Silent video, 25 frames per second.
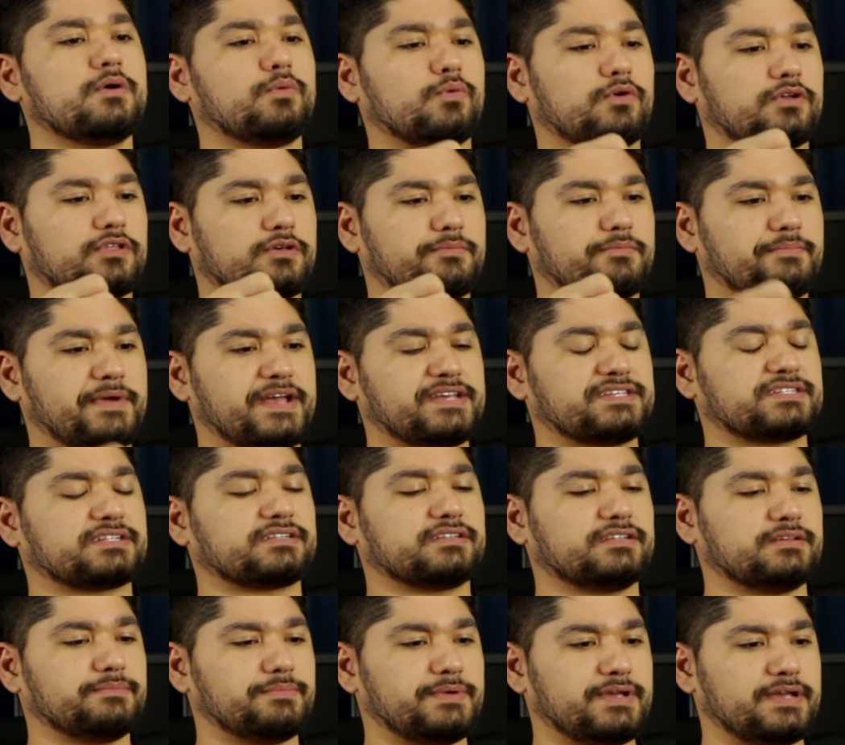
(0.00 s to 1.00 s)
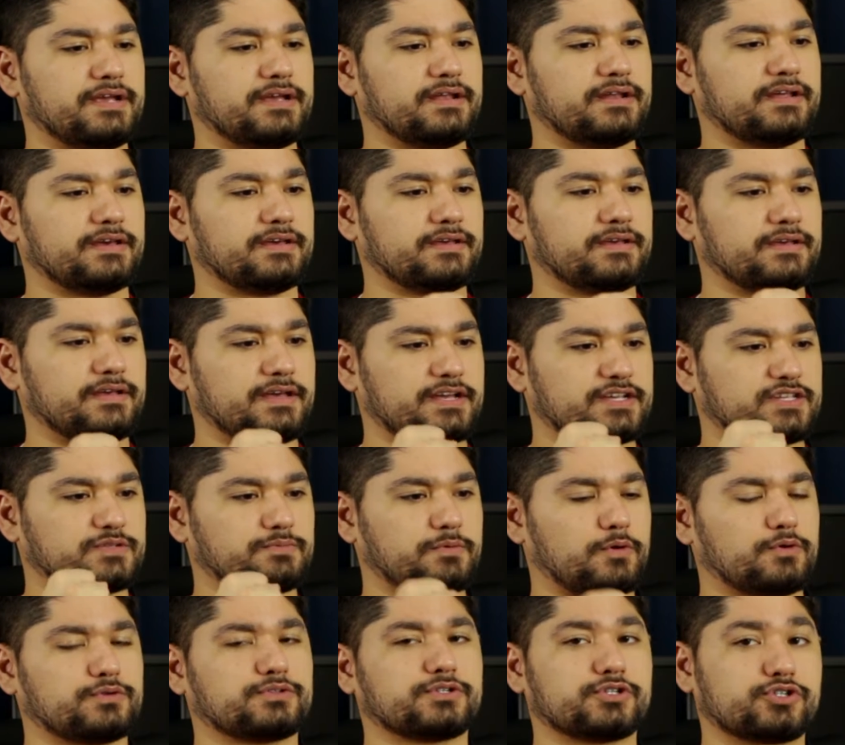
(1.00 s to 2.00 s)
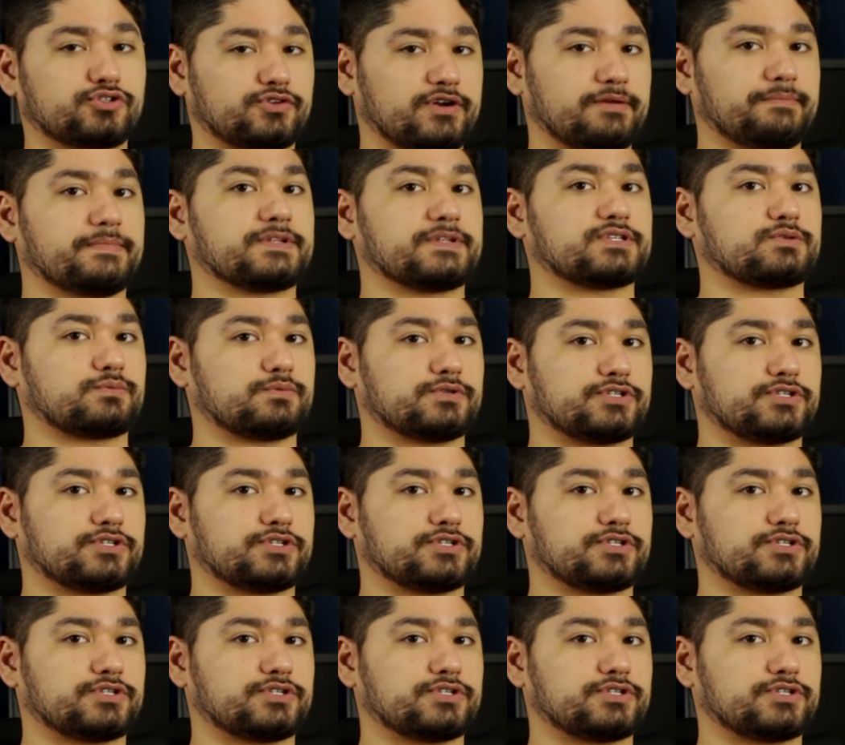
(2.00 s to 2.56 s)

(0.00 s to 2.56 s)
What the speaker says: where they're basically being exposed to treatments